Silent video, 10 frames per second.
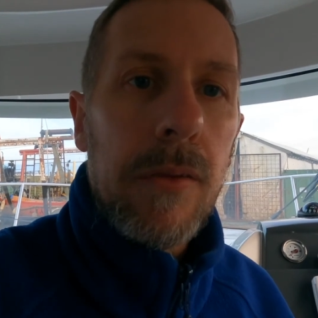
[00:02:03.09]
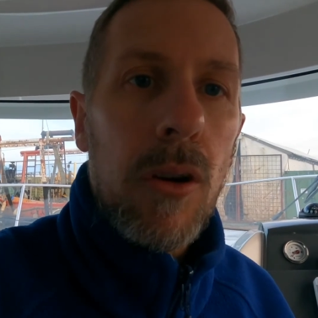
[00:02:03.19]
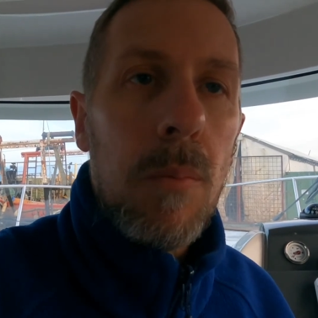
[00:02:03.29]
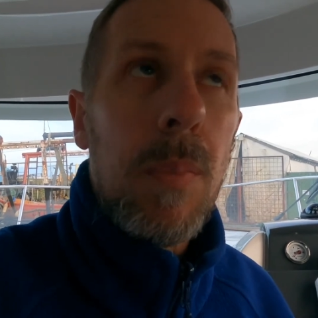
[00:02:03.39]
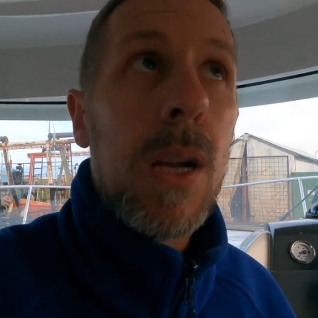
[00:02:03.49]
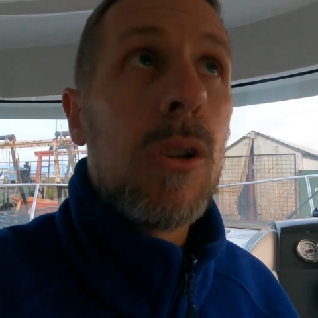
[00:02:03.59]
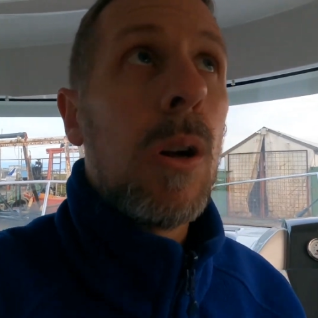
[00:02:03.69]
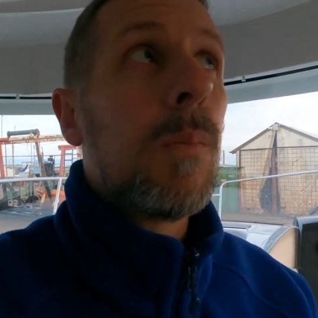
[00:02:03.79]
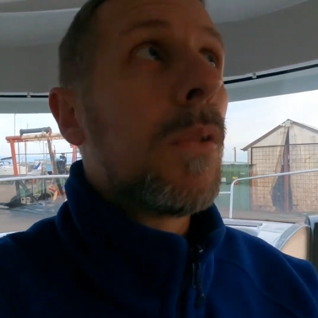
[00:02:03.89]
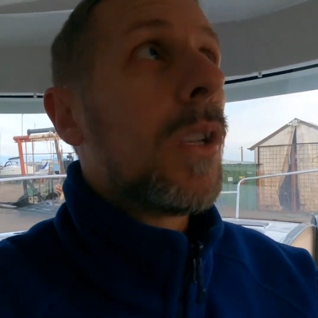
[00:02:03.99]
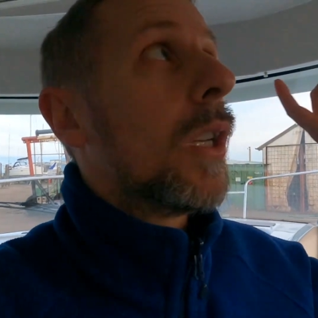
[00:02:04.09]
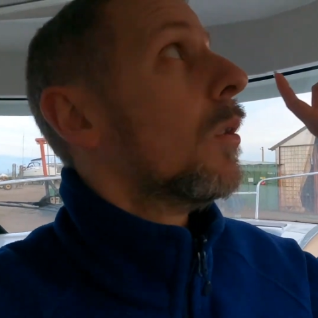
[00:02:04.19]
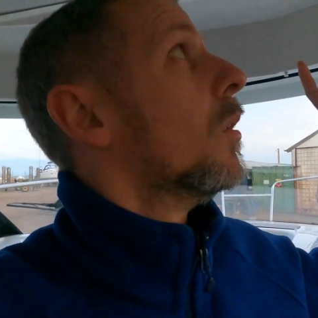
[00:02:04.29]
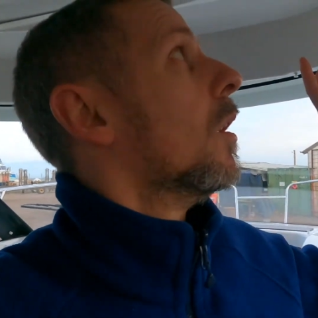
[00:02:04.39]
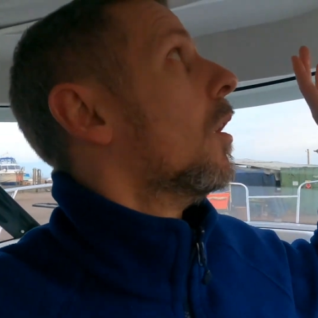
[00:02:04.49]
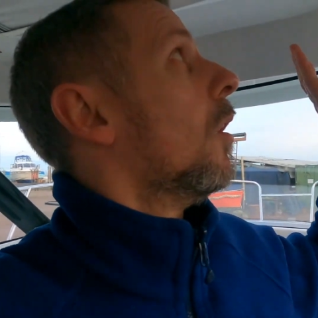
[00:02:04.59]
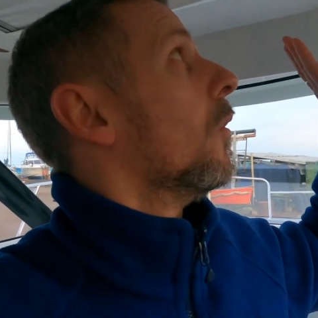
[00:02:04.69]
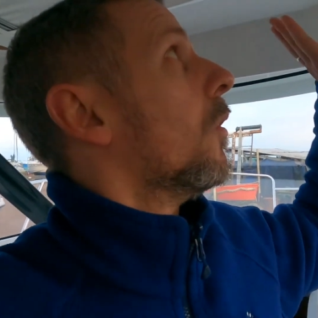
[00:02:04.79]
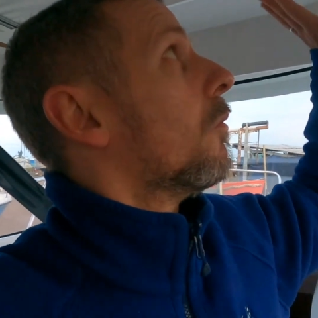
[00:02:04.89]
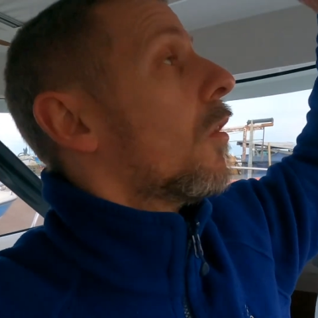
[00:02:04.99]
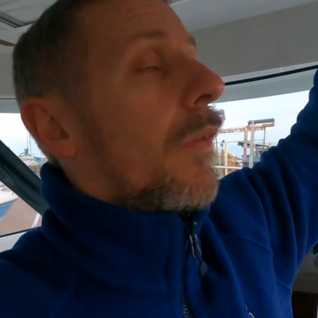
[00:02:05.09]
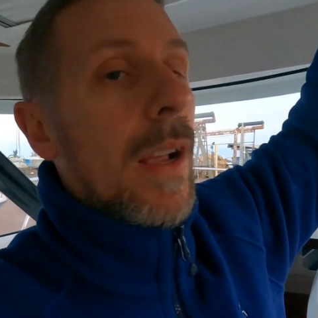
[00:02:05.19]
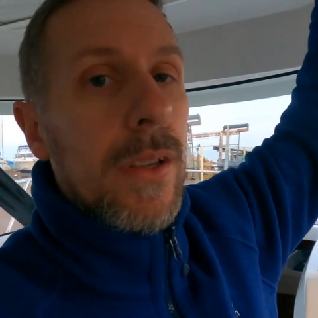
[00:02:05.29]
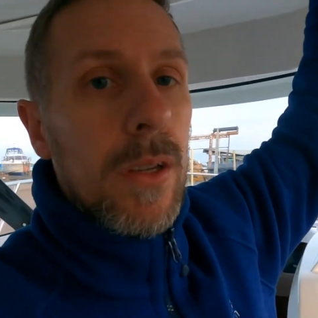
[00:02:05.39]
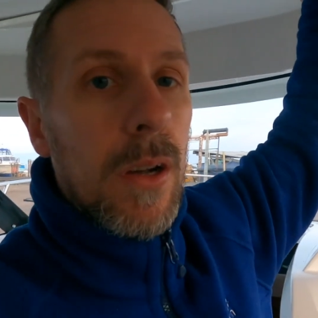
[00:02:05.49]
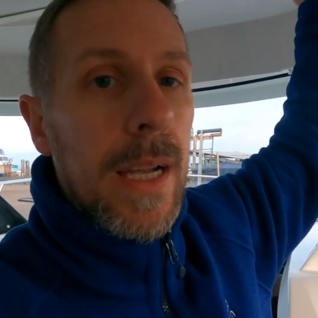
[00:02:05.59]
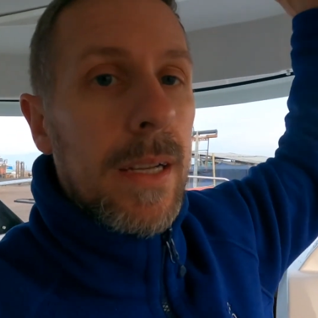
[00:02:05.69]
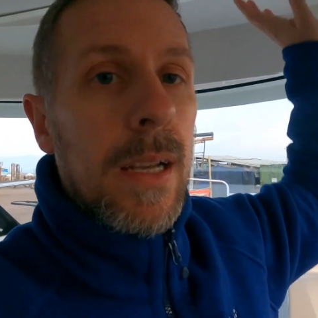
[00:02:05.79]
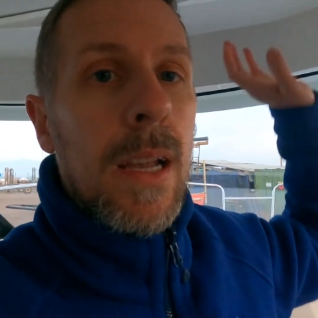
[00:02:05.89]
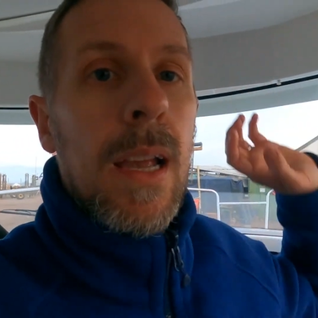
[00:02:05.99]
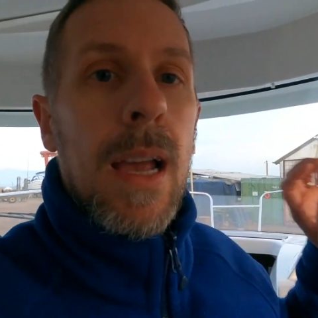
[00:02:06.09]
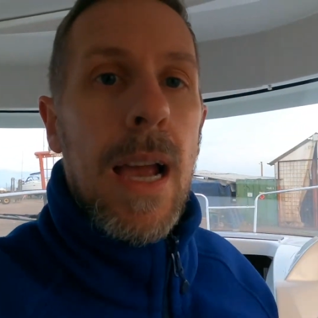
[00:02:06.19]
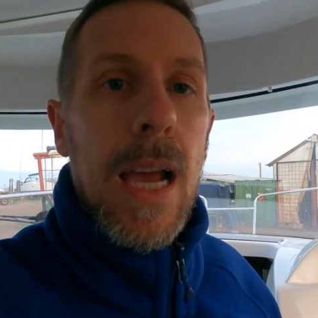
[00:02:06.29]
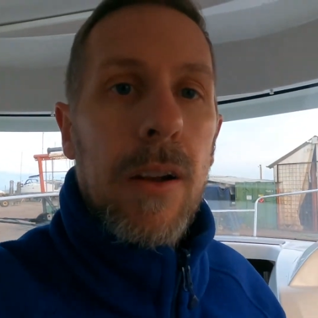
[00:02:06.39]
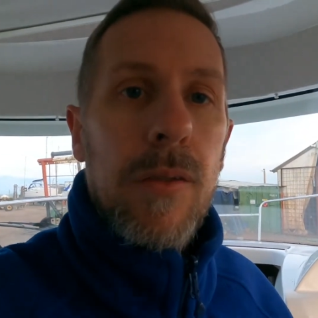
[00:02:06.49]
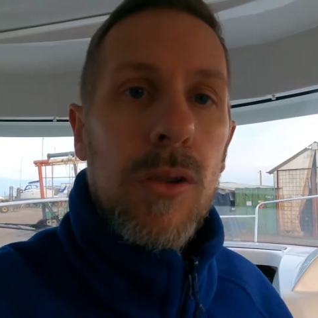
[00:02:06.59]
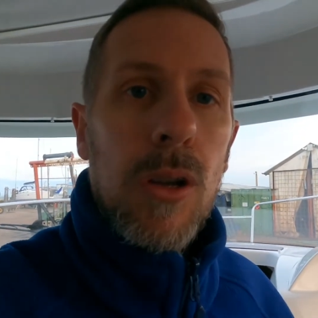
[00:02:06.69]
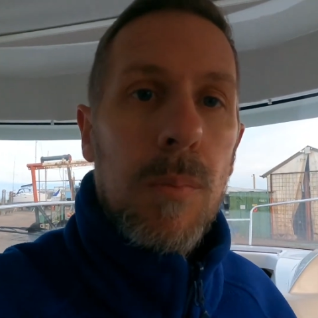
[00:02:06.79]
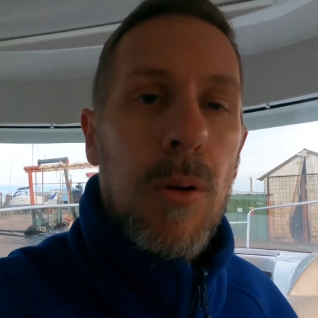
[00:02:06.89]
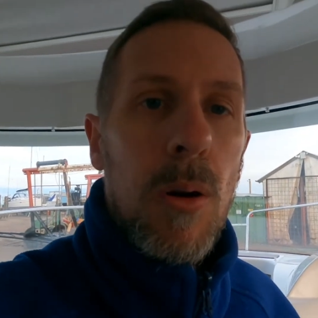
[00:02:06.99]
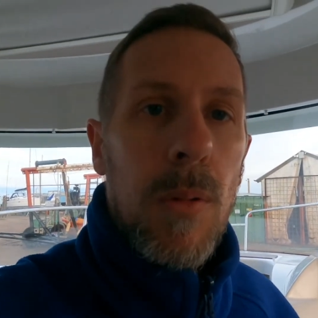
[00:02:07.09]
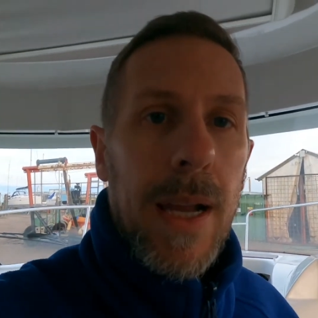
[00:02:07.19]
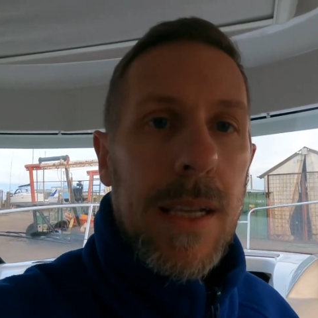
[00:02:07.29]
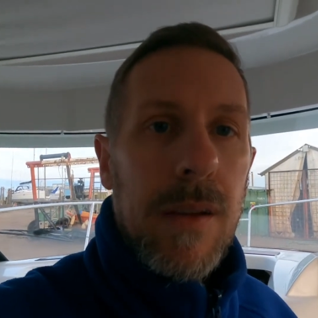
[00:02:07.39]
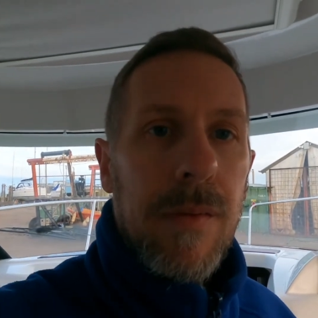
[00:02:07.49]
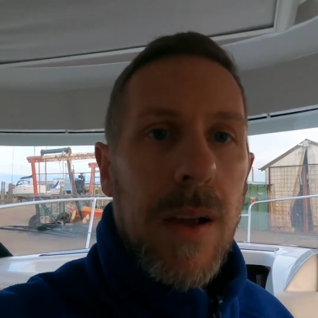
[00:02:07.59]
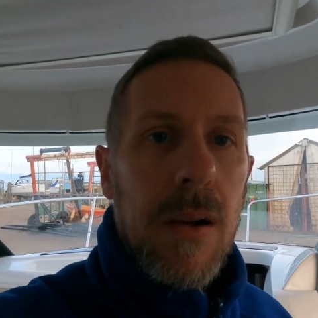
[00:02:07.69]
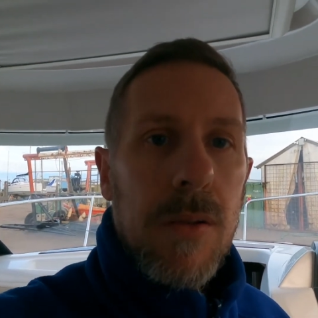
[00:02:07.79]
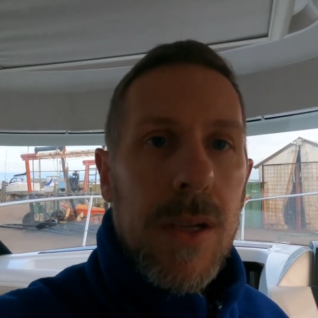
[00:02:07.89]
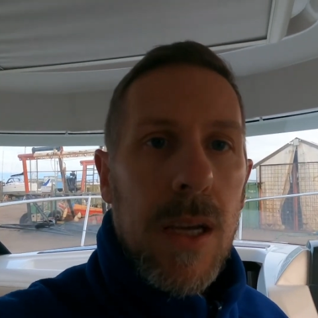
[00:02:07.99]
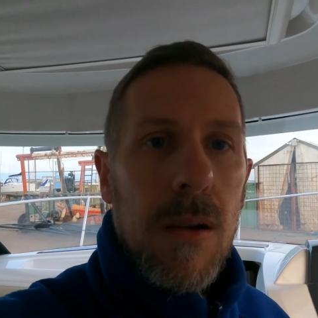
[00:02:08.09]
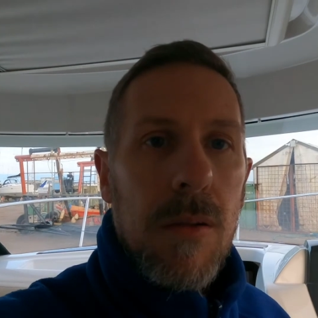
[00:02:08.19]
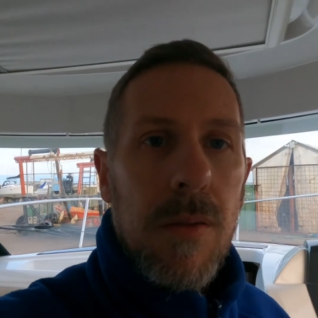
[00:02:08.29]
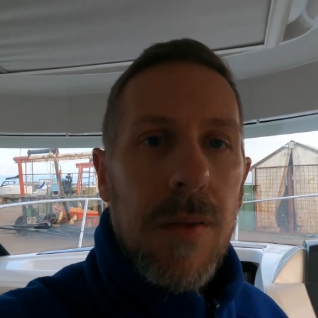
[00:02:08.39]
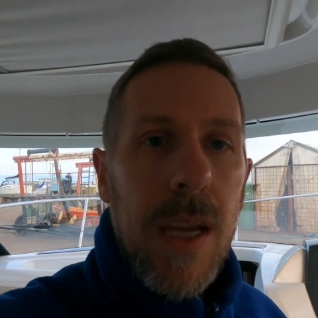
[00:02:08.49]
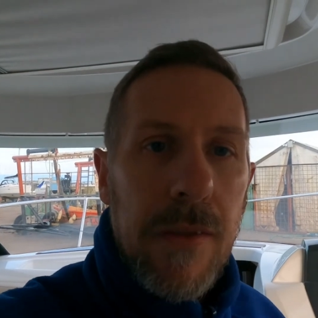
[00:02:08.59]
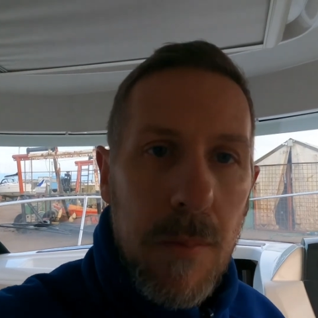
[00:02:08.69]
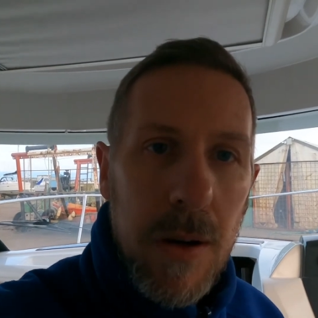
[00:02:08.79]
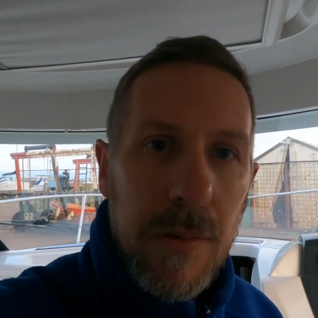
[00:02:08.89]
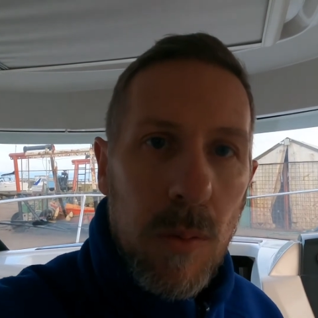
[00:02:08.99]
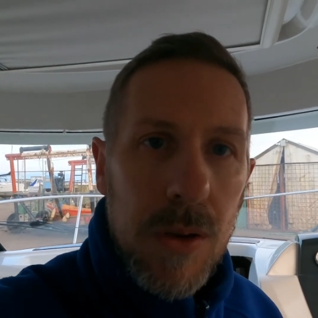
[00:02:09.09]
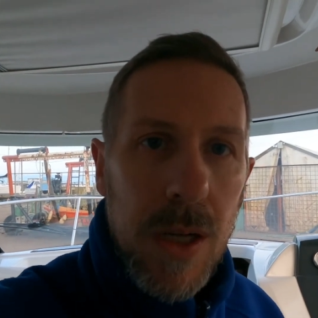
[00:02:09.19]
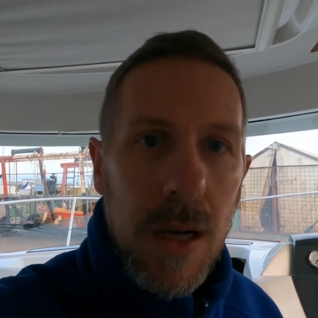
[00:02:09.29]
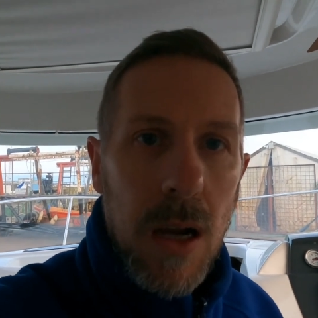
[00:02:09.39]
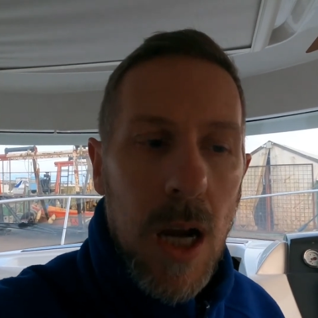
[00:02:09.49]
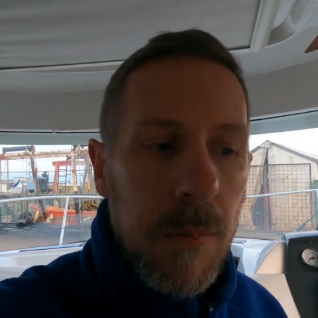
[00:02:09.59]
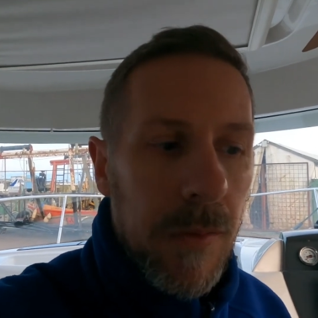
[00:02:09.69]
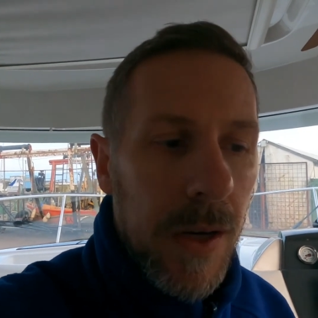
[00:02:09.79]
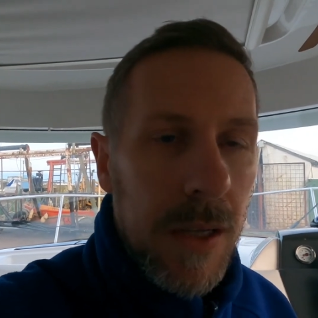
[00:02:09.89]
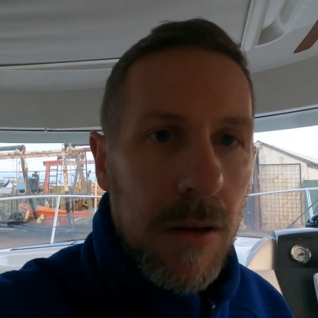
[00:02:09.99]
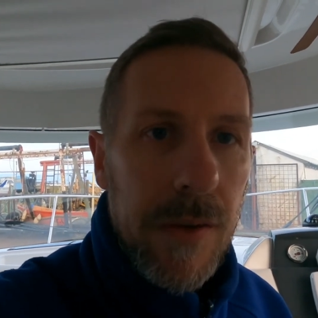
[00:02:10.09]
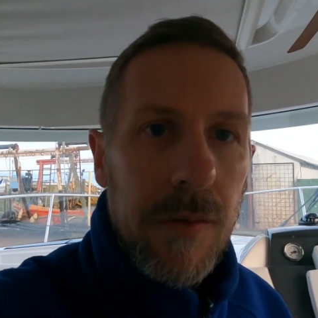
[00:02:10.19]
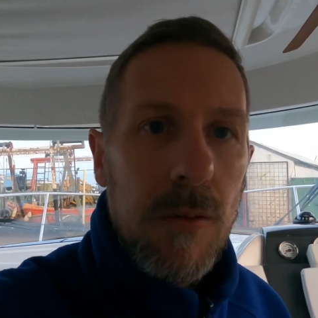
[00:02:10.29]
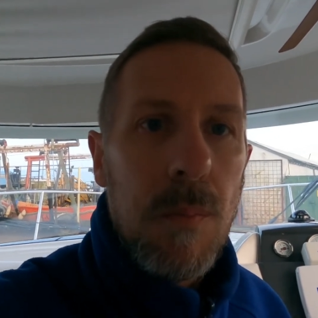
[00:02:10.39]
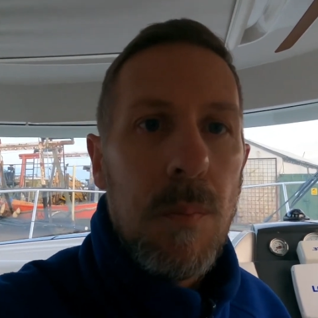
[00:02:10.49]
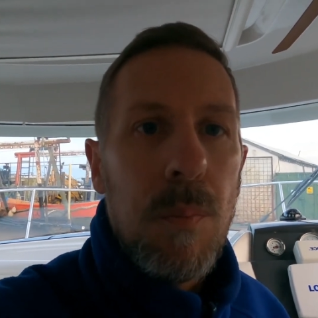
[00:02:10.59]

I've got a big job to do on the roof outside, and I've also got to put on my anti-foul. So thank you very much for watching. I hope you find it useful.